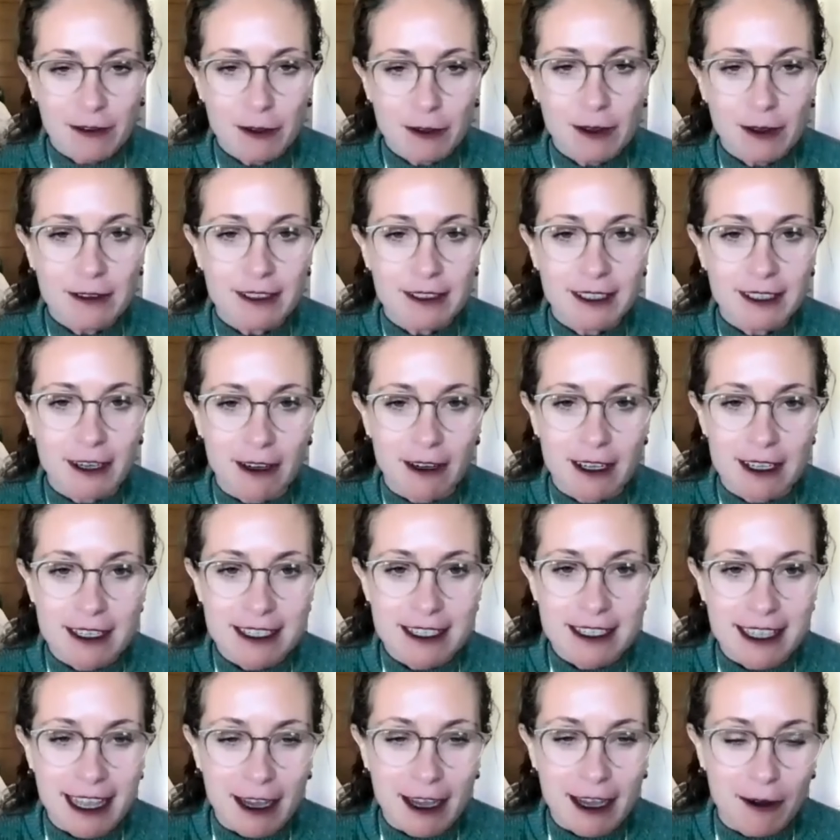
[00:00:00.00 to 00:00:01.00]
have you ever
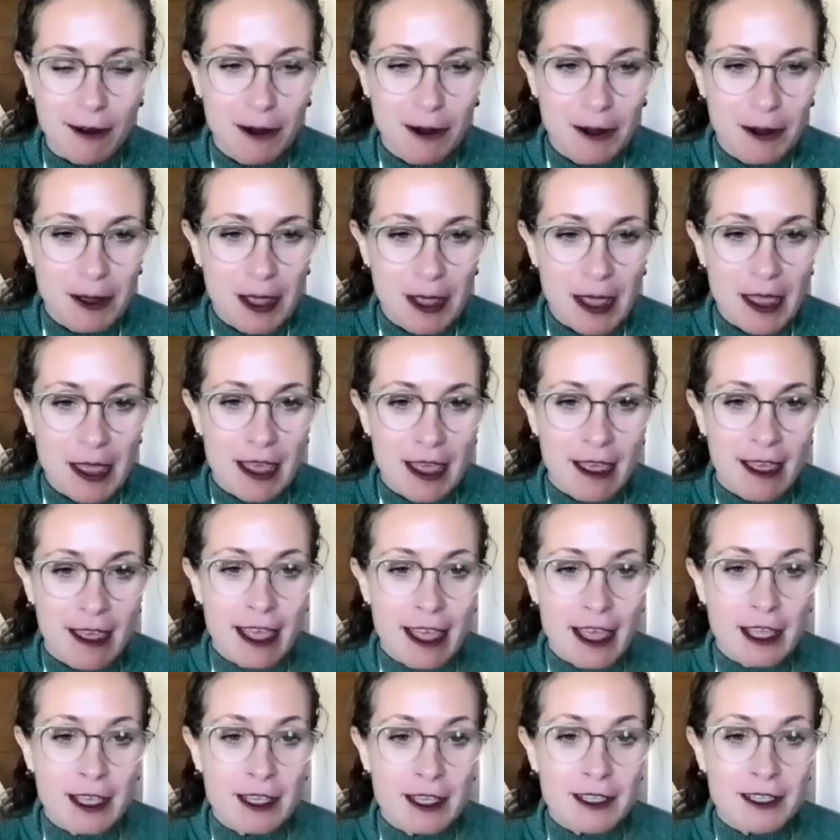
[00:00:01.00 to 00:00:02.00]
noticed how
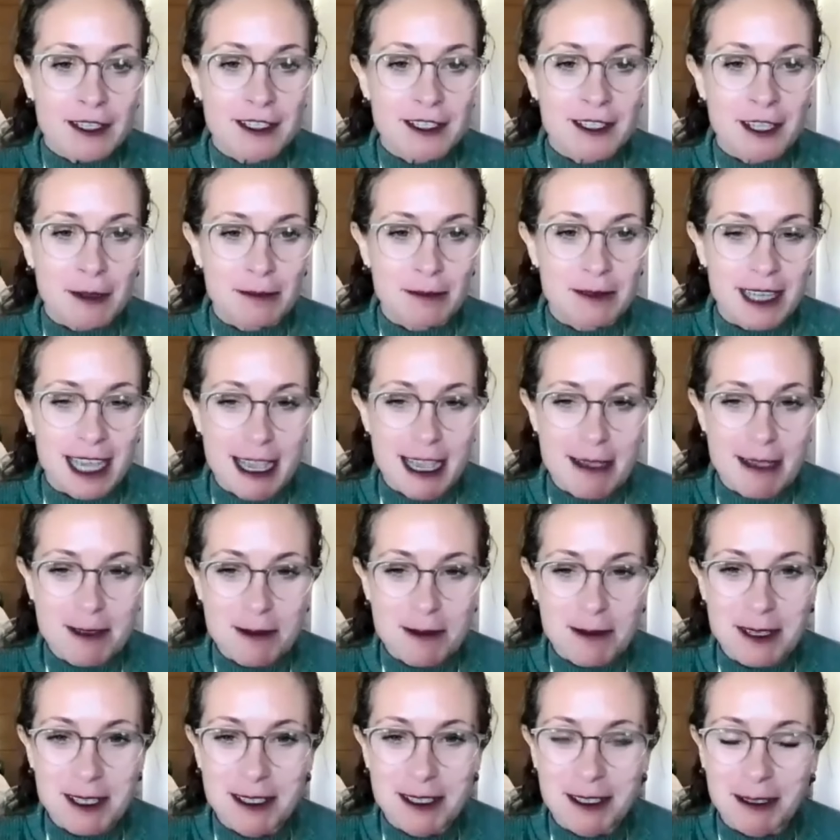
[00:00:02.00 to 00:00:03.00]

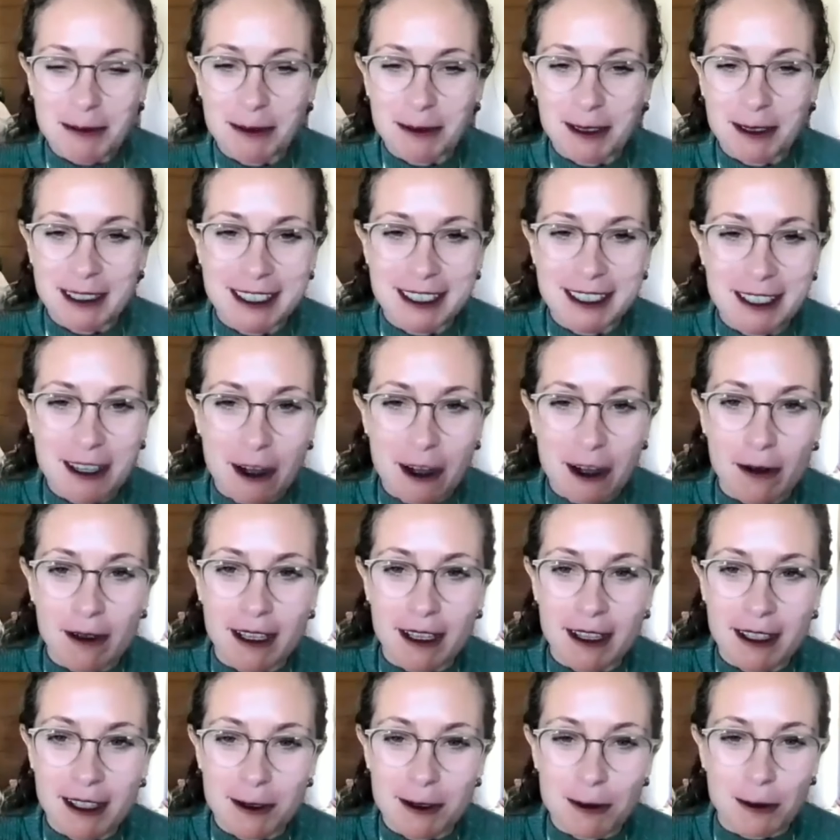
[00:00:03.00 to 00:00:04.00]
sometimes when someone is
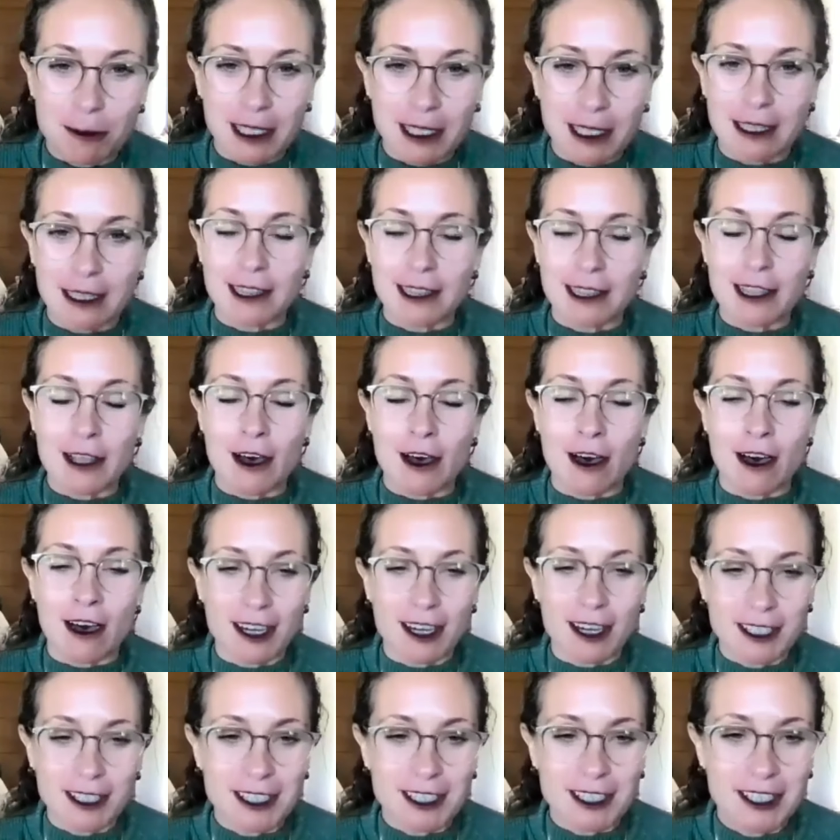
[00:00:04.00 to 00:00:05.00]
going through a
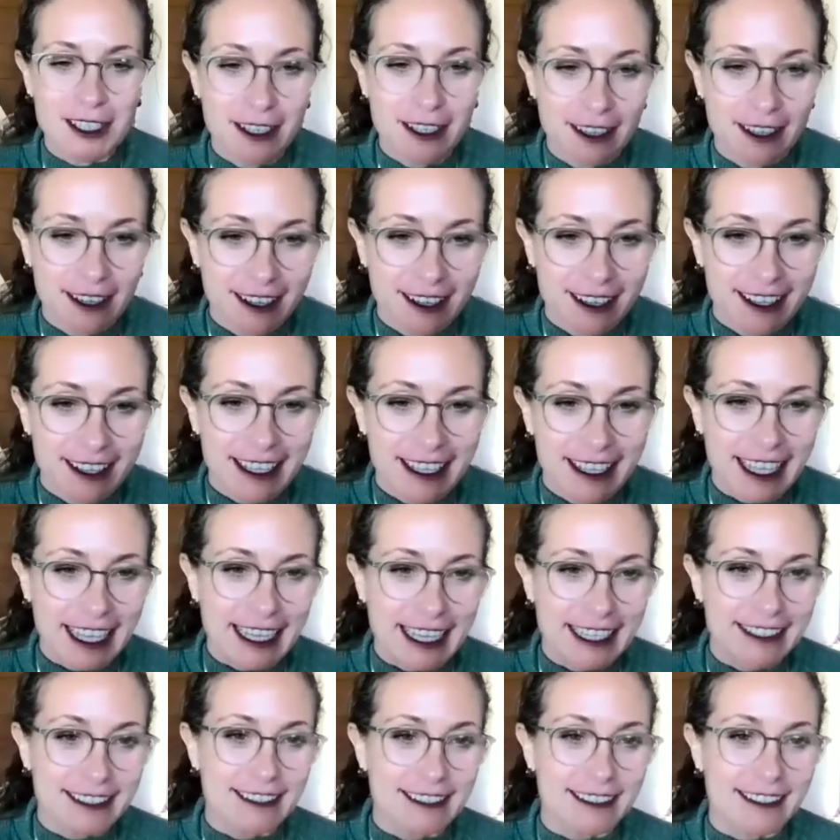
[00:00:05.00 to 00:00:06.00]
lot
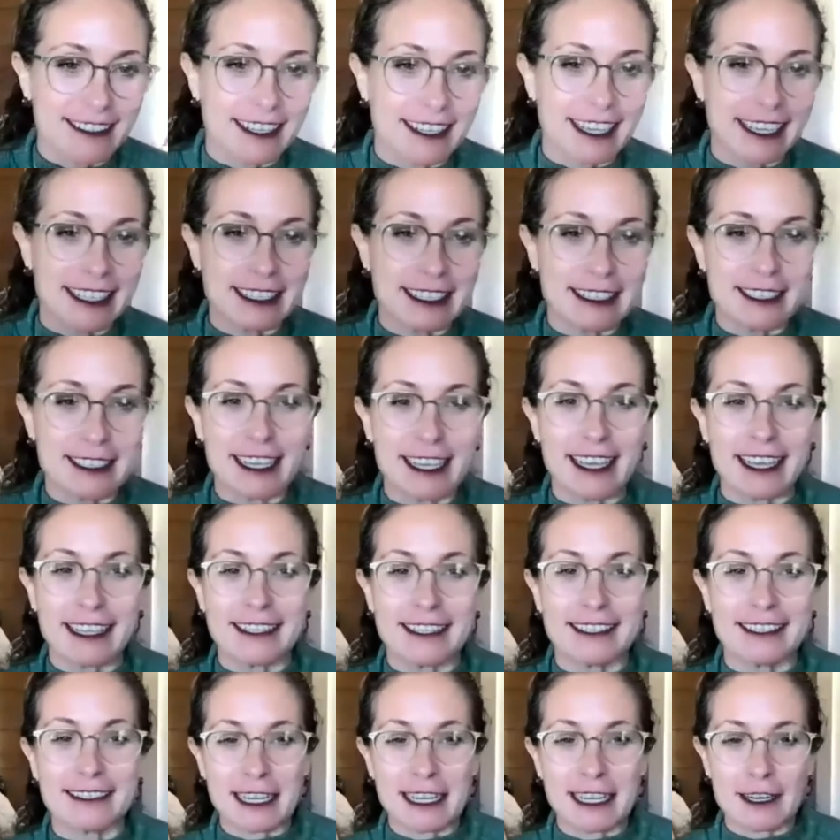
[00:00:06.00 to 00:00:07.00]
and
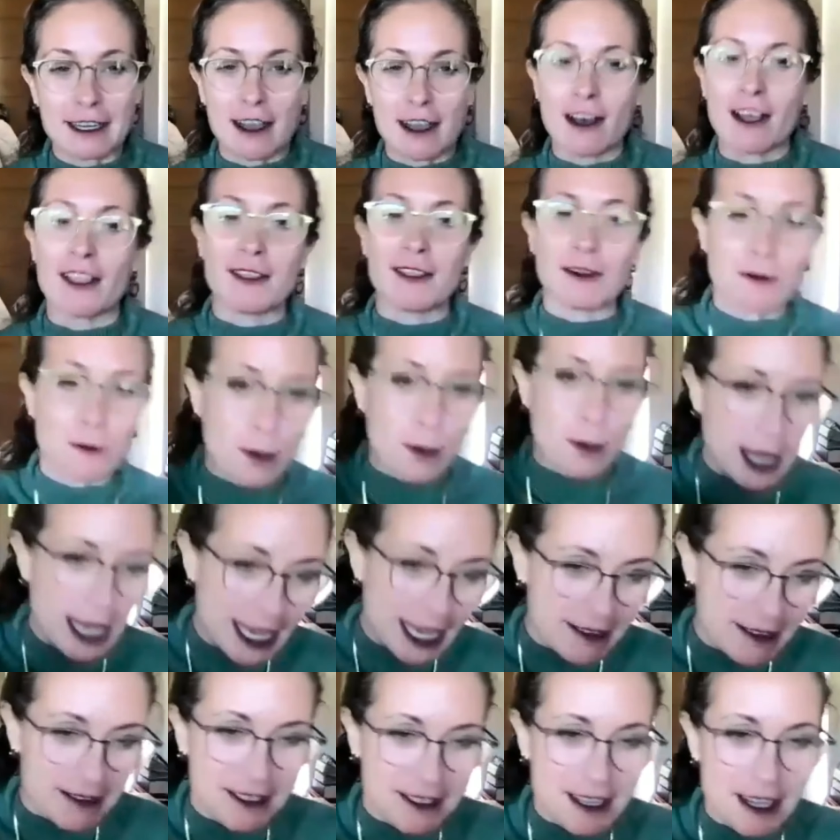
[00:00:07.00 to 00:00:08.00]
another
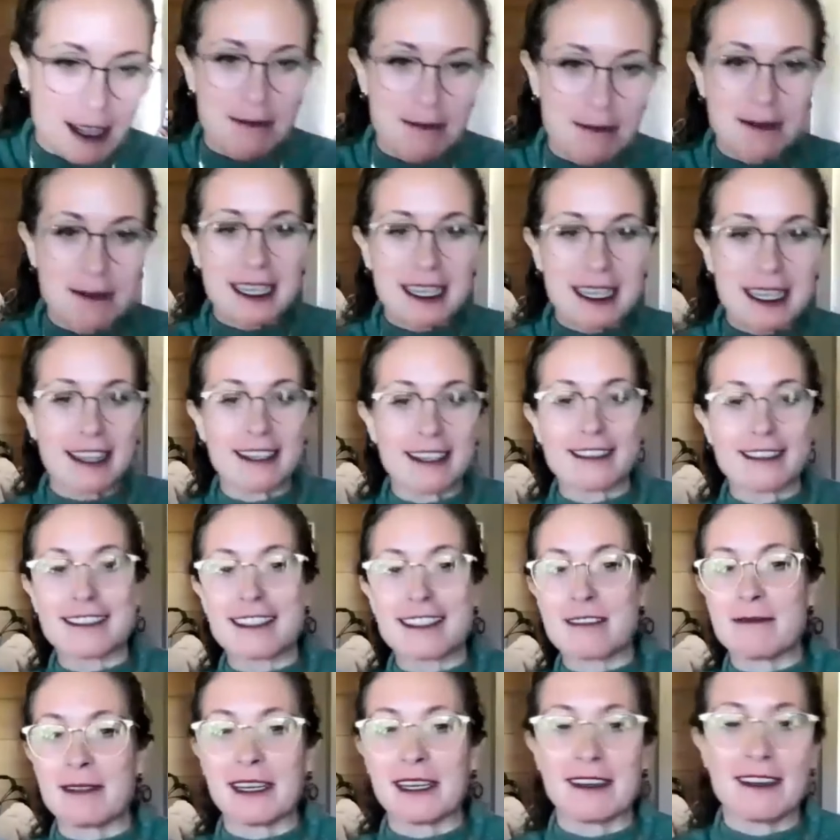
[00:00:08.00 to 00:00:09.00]
wave comes and
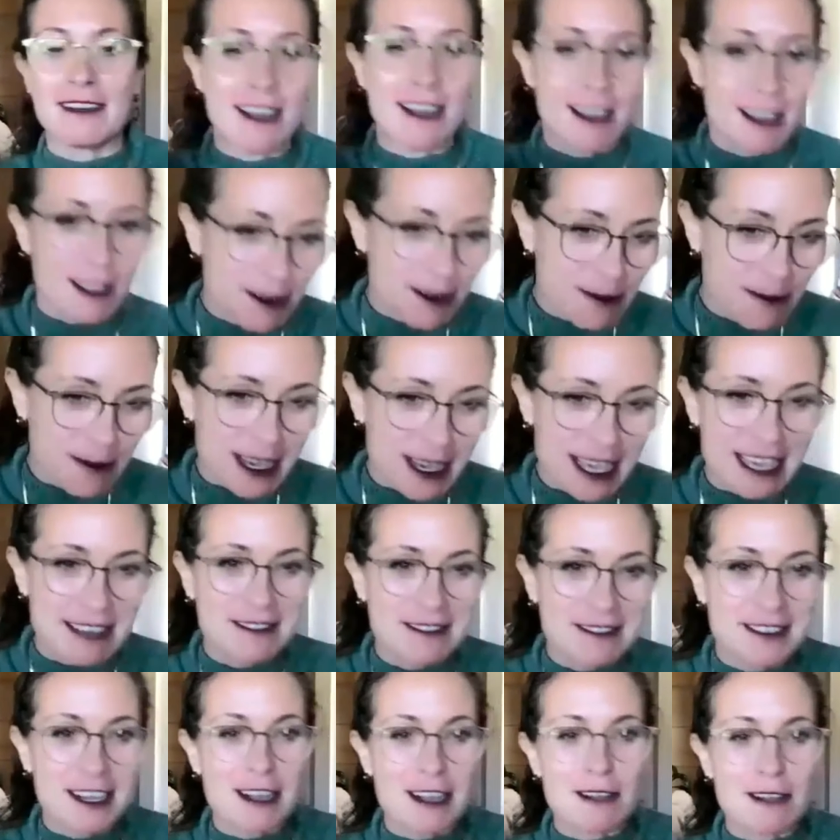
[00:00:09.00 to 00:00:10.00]
hits them, and another
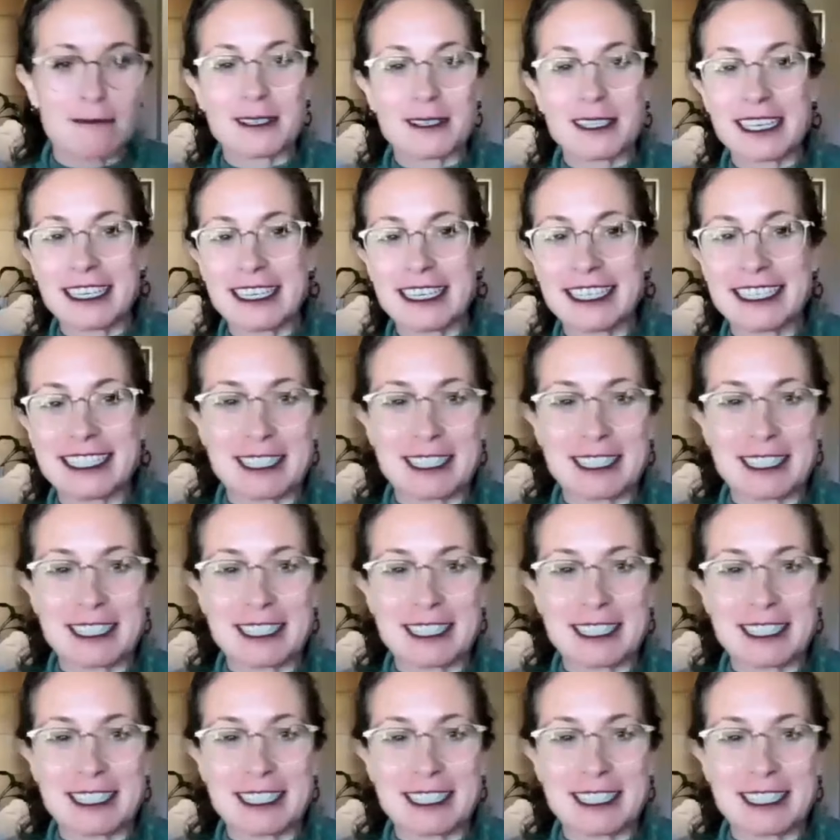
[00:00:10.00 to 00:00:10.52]
wave comes and